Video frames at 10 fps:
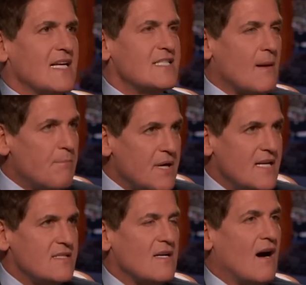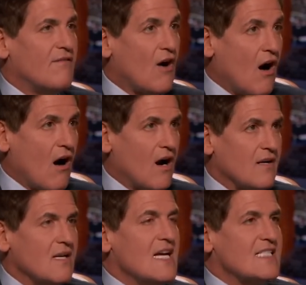It's a piece of art.
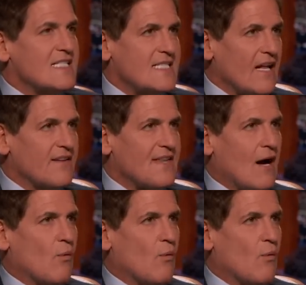Sell it that